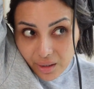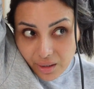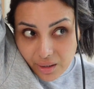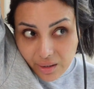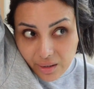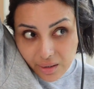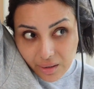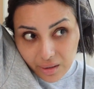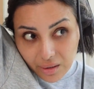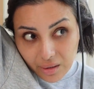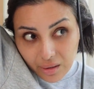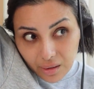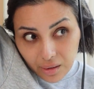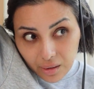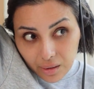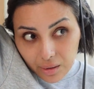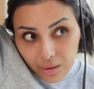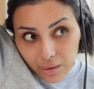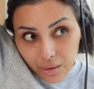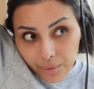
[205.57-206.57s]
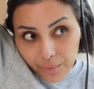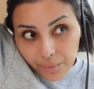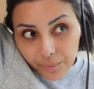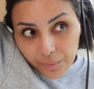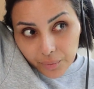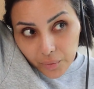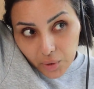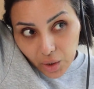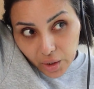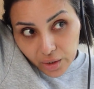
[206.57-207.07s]
And
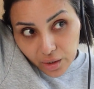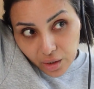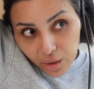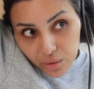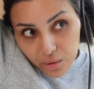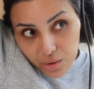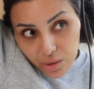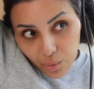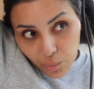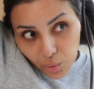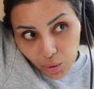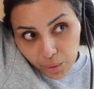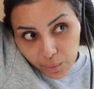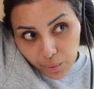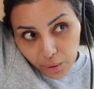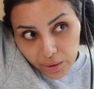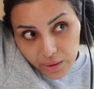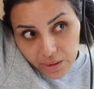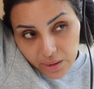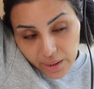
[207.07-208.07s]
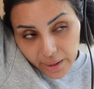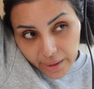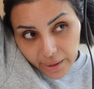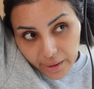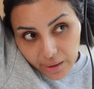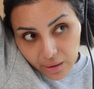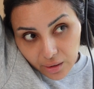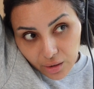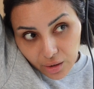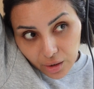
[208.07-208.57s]
I know someone might
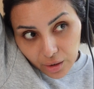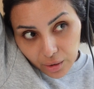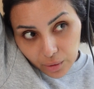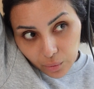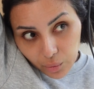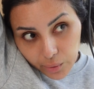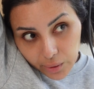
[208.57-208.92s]
say, you know,